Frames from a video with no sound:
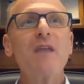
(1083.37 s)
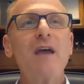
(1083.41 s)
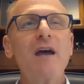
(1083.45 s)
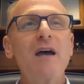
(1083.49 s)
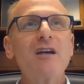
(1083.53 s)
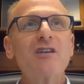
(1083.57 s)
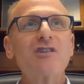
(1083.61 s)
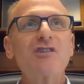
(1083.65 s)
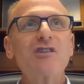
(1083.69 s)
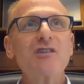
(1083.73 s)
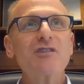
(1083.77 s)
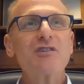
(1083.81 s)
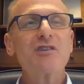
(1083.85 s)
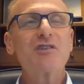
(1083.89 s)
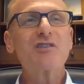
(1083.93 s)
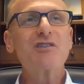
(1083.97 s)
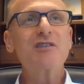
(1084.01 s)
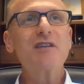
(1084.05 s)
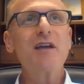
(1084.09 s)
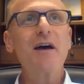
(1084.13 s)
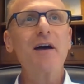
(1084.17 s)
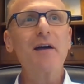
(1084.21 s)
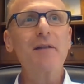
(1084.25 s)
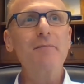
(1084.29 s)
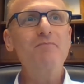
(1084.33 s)
She's a
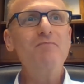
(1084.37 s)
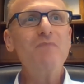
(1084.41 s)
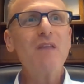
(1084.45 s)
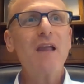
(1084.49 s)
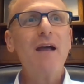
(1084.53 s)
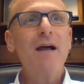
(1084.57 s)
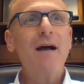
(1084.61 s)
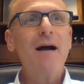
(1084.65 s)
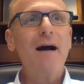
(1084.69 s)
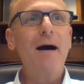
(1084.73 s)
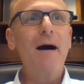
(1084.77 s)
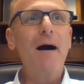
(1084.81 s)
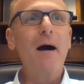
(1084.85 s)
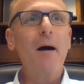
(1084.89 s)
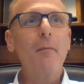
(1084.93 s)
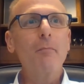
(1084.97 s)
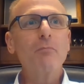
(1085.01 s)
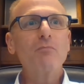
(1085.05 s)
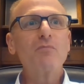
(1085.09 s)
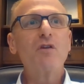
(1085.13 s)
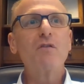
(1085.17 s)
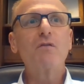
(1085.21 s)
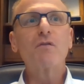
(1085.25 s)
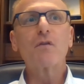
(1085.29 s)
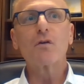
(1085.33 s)
stud
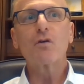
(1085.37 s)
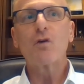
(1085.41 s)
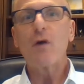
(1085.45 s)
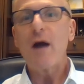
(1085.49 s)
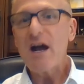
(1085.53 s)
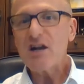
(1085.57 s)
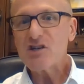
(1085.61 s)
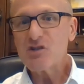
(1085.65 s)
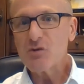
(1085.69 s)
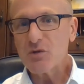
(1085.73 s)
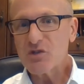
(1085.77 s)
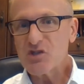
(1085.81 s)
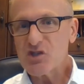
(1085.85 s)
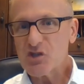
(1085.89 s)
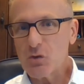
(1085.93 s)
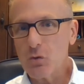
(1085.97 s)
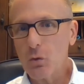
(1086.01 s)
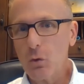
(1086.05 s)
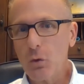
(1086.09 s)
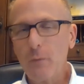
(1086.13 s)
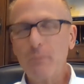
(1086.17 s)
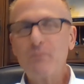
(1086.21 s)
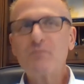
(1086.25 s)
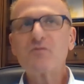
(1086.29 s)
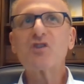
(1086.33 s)
for graduate
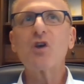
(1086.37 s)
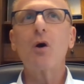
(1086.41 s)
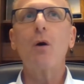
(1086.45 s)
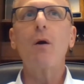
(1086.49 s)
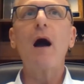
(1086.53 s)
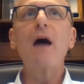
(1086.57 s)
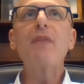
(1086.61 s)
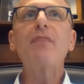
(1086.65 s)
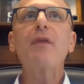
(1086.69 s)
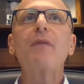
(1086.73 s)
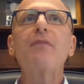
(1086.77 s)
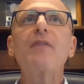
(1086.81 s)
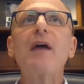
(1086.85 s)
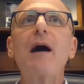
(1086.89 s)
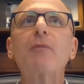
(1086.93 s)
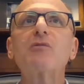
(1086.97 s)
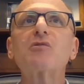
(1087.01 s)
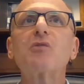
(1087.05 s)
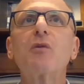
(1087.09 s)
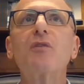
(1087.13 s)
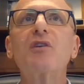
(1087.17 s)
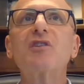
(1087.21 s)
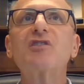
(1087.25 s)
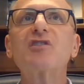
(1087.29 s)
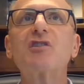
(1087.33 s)
school. So I thought that was one
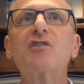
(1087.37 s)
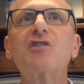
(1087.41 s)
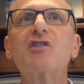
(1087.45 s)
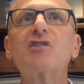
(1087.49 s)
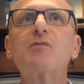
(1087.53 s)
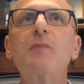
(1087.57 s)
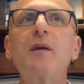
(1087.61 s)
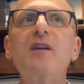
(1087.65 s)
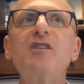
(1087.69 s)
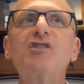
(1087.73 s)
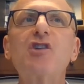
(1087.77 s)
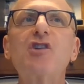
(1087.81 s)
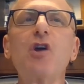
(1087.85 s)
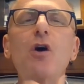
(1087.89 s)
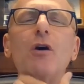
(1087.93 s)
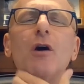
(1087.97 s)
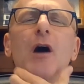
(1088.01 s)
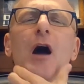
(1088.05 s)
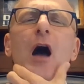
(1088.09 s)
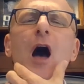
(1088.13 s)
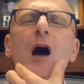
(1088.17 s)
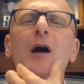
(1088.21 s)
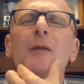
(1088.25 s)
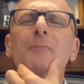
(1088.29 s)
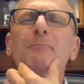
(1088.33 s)
thing that just made you go,
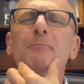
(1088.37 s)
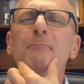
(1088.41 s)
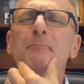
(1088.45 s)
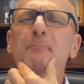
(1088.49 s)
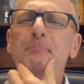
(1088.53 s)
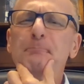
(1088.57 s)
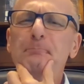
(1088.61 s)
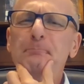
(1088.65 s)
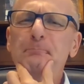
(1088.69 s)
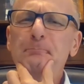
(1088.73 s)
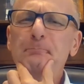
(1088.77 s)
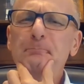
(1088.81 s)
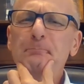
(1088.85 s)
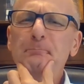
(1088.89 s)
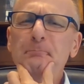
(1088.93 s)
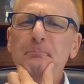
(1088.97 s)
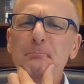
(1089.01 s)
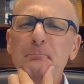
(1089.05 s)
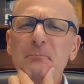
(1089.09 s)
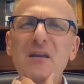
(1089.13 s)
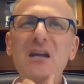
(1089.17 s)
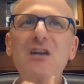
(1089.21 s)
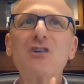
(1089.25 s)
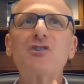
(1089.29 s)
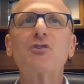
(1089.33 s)

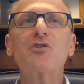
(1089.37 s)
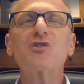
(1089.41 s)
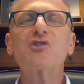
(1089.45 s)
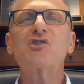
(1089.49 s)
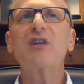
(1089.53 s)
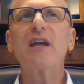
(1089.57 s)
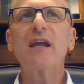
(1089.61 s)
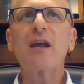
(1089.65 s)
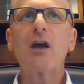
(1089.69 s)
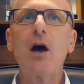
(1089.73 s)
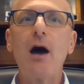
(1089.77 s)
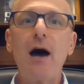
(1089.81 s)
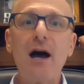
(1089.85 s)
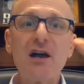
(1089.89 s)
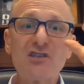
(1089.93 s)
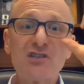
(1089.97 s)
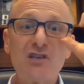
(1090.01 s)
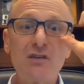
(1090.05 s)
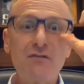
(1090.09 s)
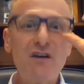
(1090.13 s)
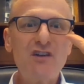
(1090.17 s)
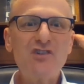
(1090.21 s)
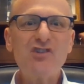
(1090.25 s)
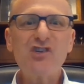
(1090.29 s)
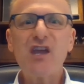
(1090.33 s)
interesting. Cost of
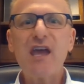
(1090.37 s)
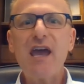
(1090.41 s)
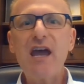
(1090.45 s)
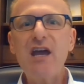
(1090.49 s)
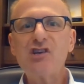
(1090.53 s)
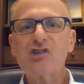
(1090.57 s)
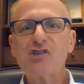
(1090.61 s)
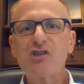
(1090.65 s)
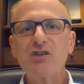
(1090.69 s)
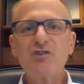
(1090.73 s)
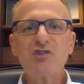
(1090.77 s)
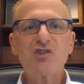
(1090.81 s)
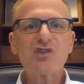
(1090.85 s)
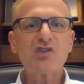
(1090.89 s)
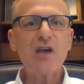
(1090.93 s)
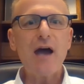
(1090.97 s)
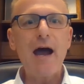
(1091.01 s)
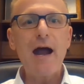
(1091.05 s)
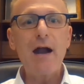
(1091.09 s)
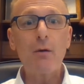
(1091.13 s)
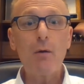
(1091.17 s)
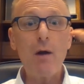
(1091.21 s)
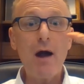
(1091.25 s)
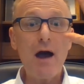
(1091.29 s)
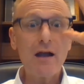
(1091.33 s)
education
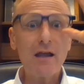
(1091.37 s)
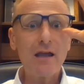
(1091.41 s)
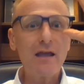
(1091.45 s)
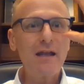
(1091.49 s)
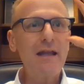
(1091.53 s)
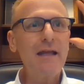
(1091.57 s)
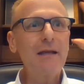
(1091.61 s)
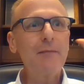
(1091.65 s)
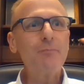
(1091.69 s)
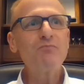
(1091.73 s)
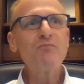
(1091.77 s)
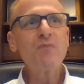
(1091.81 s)
skyrocketing.